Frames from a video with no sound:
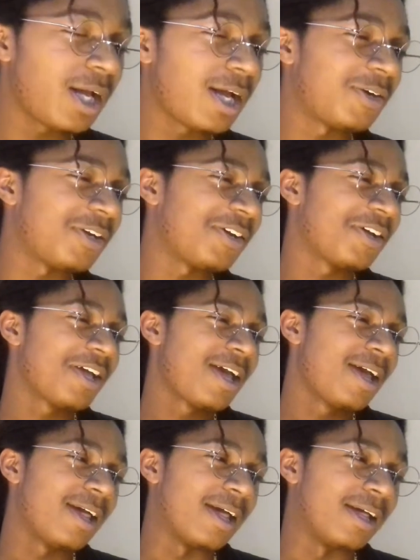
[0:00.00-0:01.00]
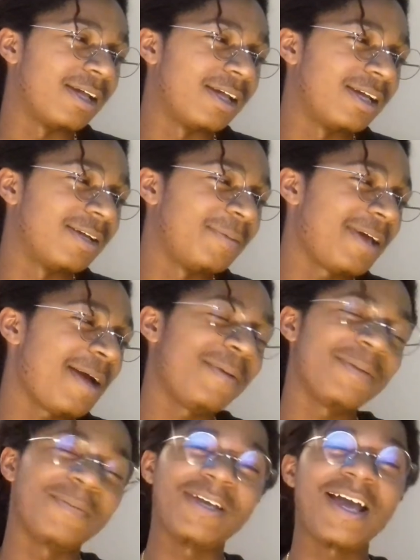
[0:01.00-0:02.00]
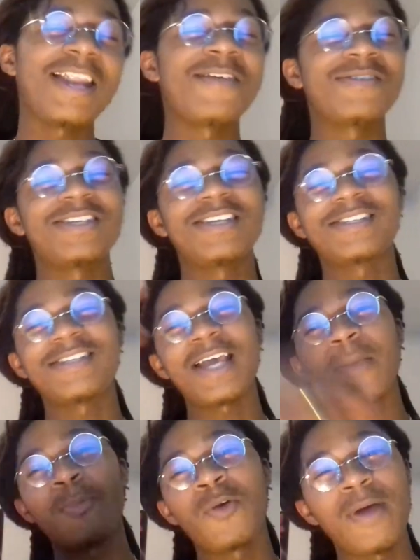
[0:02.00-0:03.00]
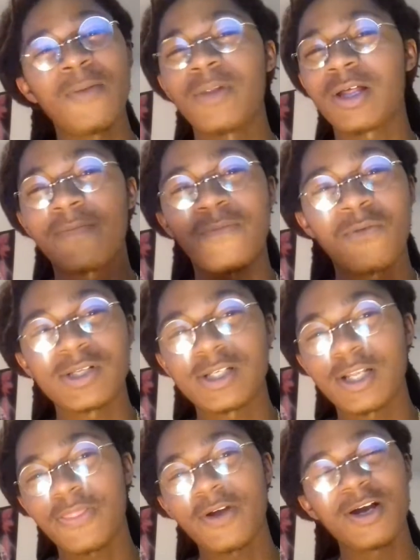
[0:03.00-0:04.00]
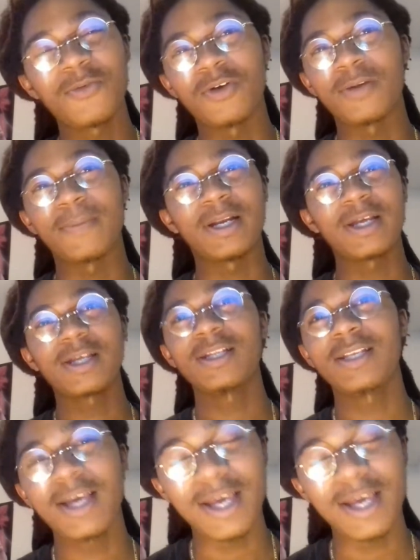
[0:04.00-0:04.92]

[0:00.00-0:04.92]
I don't know man, I, man, I didn't even see the second movie. I'm looking forward to the third one, my nigga.